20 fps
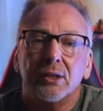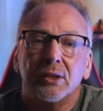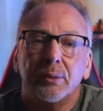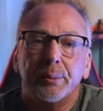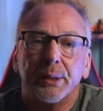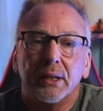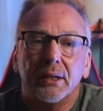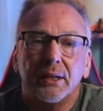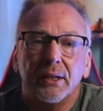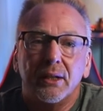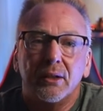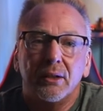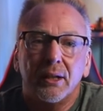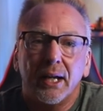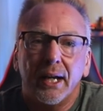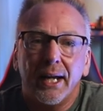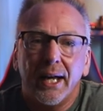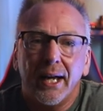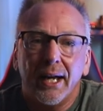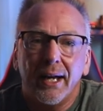To be clear,
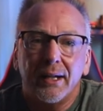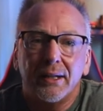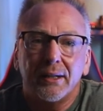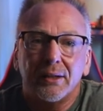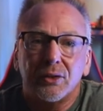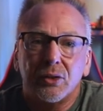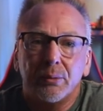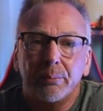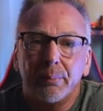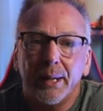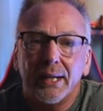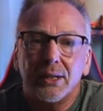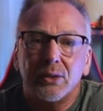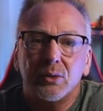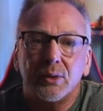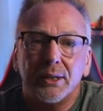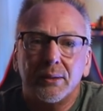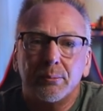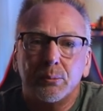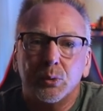I had to
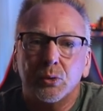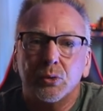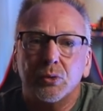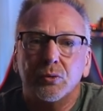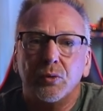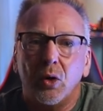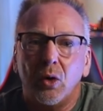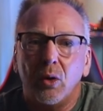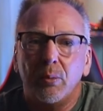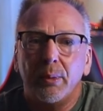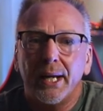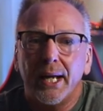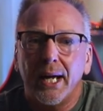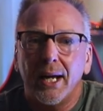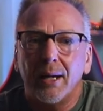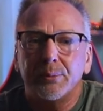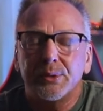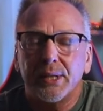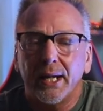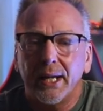manually move all my
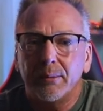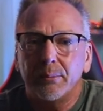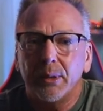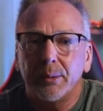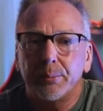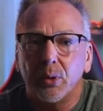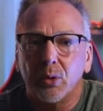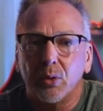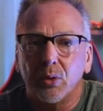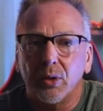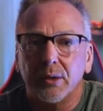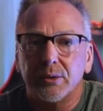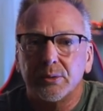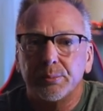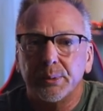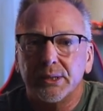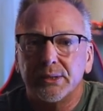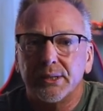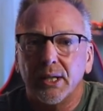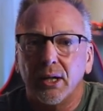apps and my programs
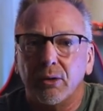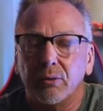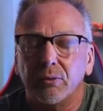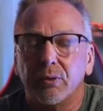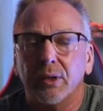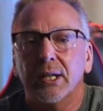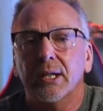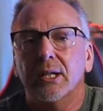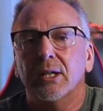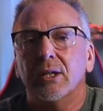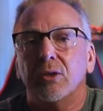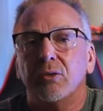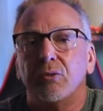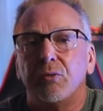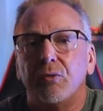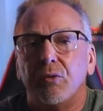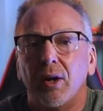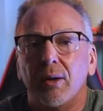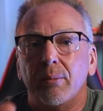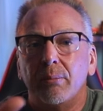myself
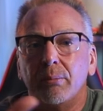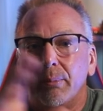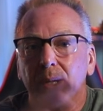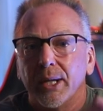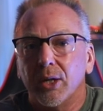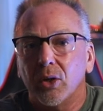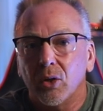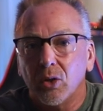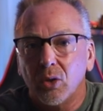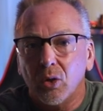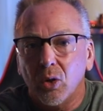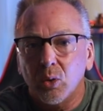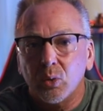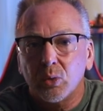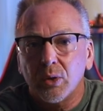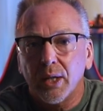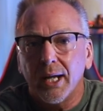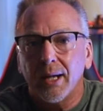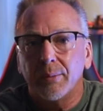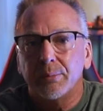from my
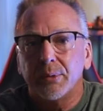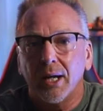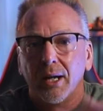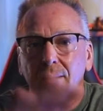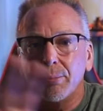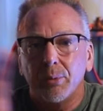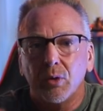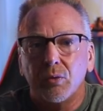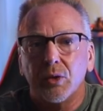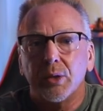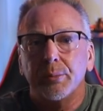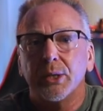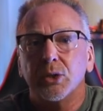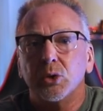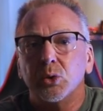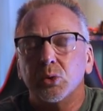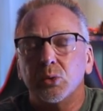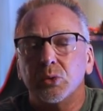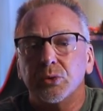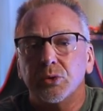old laptop over to my
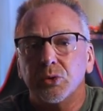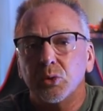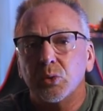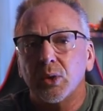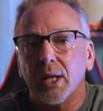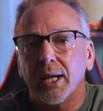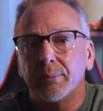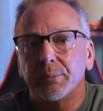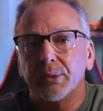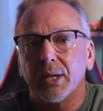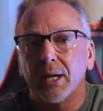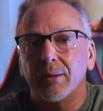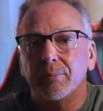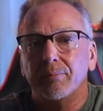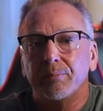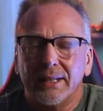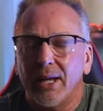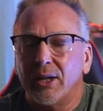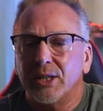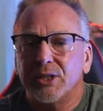new
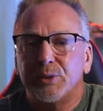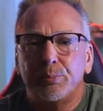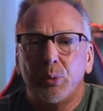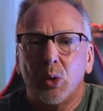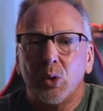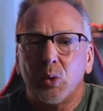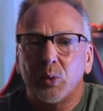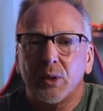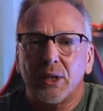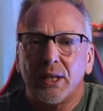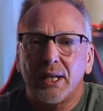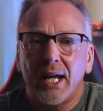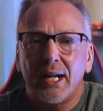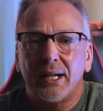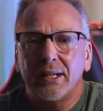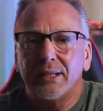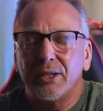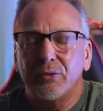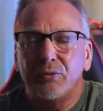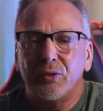laptop. Now, I spoke with a
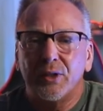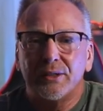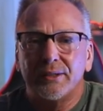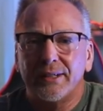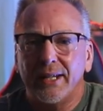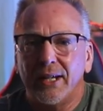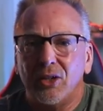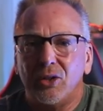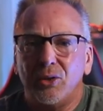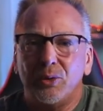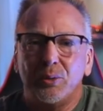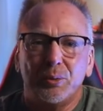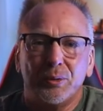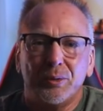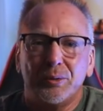lot of different Dell